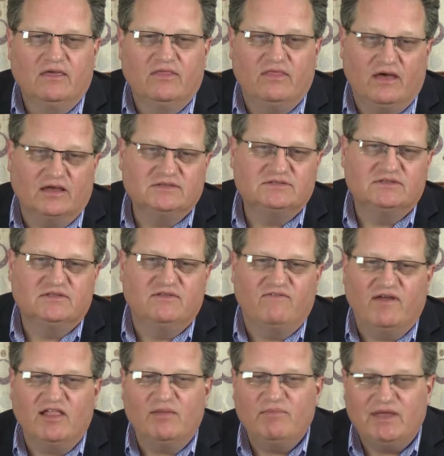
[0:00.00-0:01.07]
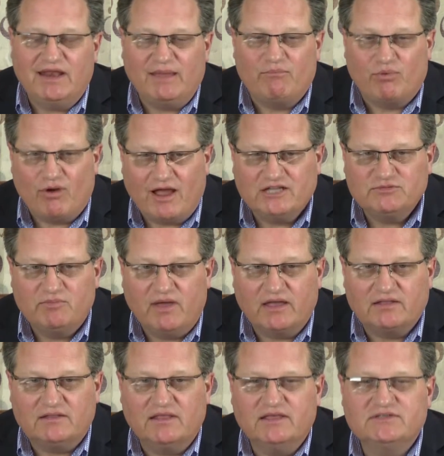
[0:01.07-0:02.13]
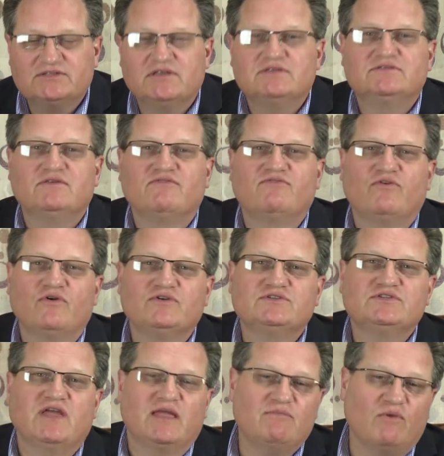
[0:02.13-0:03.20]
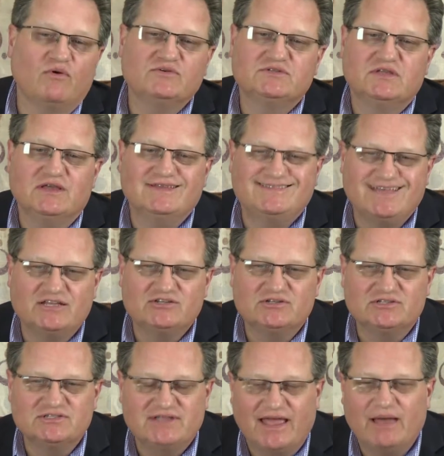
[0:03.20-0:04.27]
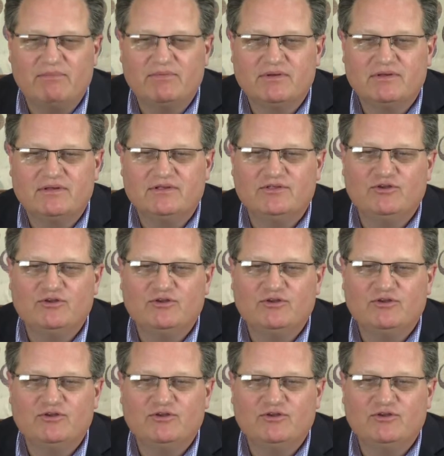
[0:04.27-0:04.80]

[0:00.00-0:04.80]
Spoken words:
Thus, developing a prospect list is the first and most essential step